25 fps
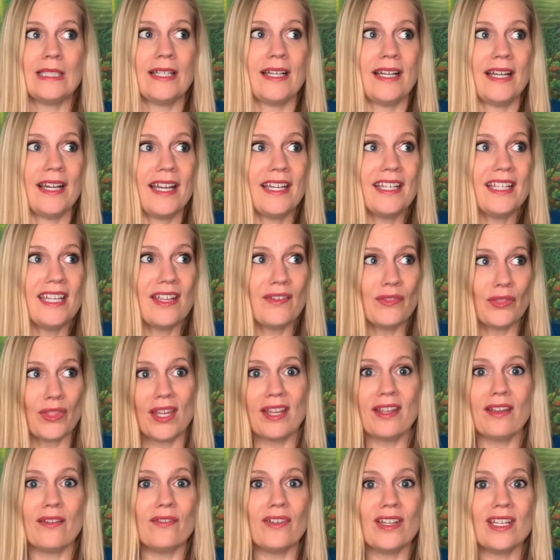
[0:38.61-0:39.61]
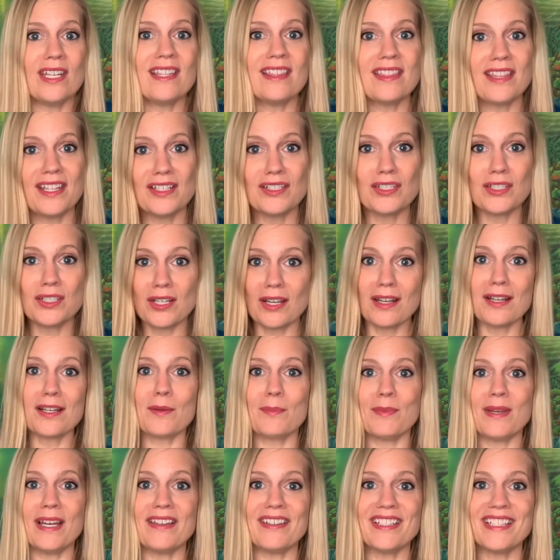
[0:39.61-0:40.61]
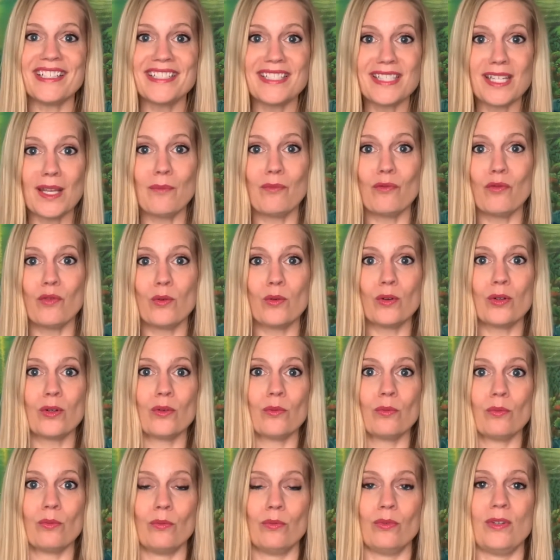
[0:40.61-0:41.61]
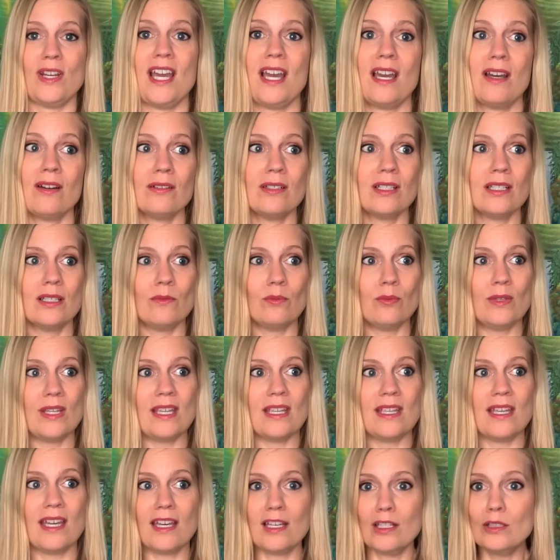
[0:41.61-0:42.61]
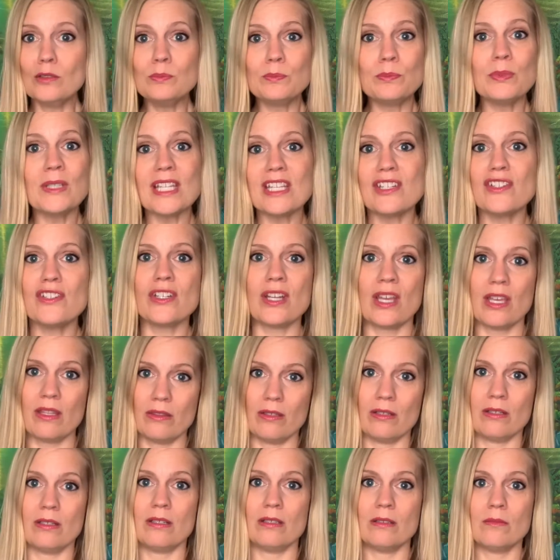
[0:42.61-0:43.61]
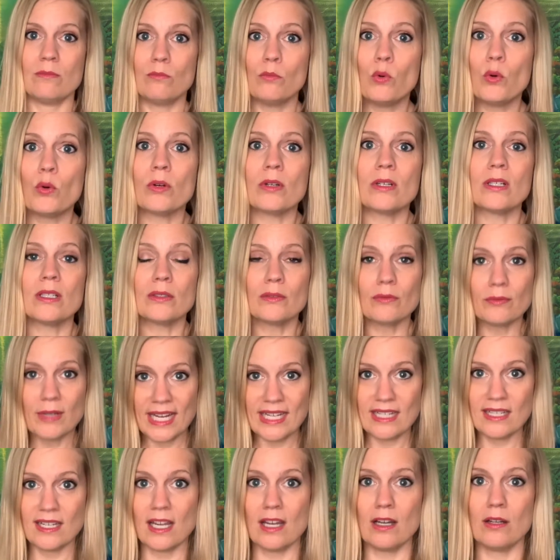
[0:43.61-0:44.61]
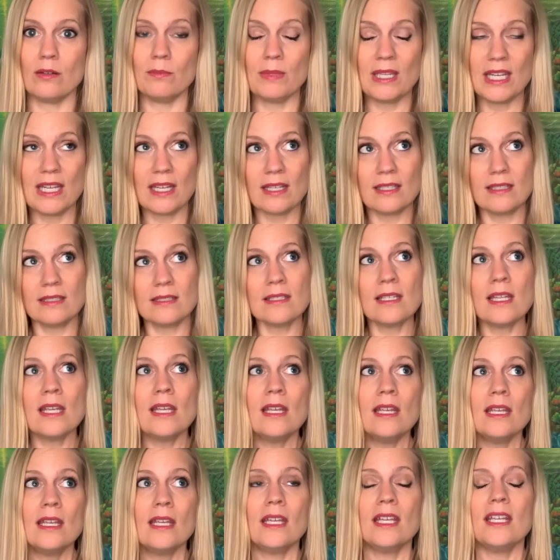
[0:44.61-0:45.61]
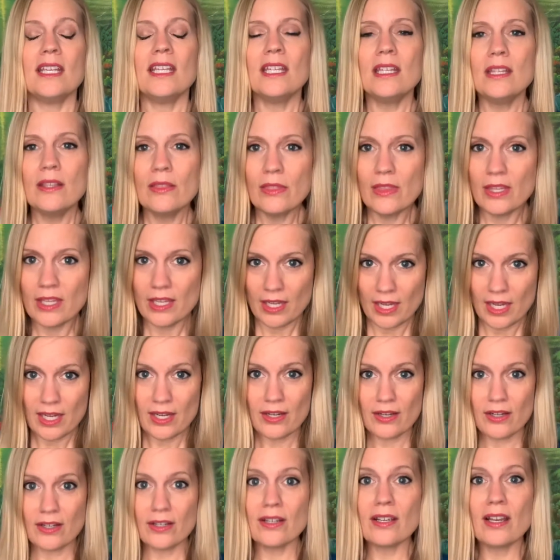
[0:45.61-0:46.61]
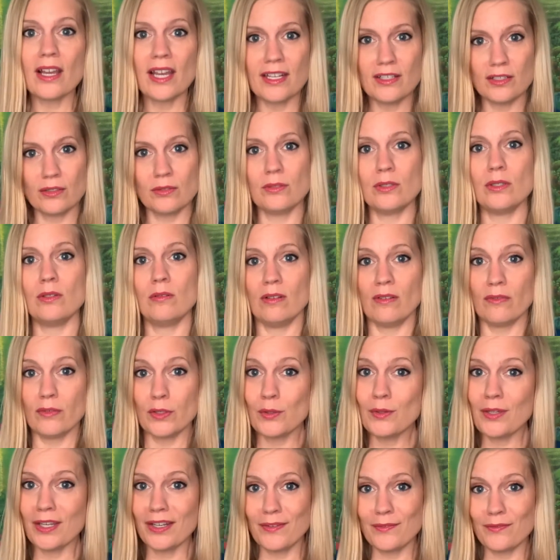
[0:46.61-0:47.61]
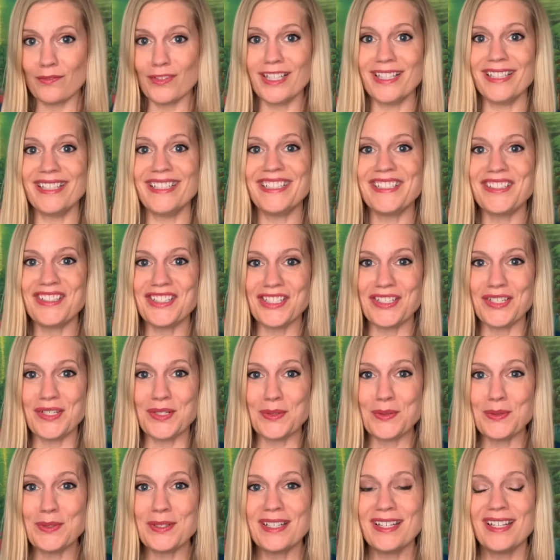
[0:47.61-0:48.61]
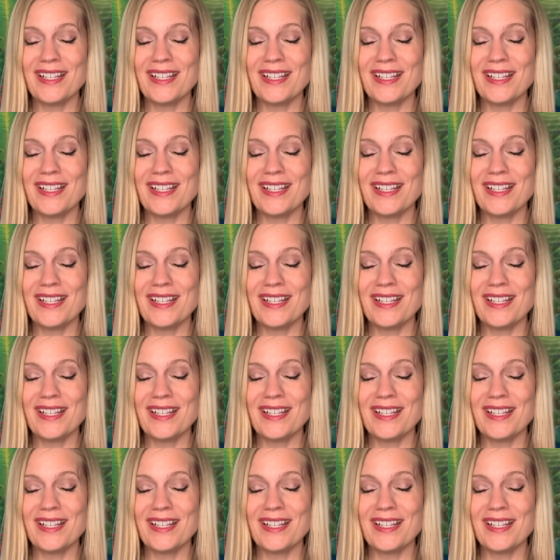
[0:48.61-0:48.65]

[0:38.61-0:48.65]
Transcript: I can't think of anything to talk about except for how could we help each other more right now, because in the air, I don't know if you can feel it too,